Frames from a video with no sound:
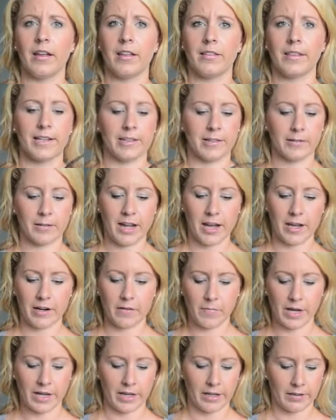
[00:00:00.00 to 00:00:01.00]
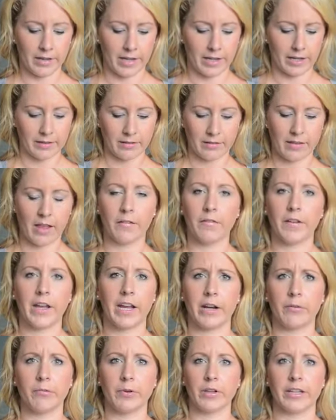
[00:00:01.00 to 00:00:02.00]
That's kind of my like
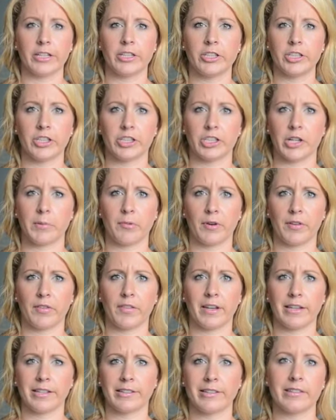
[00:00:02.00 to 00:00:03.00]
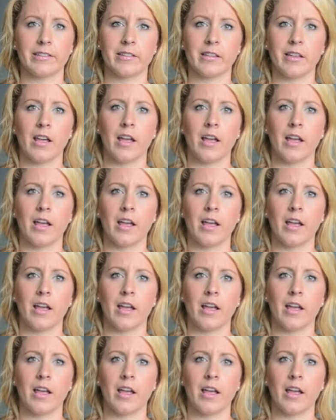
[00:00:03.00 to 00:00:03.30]
love-hate relationship with this.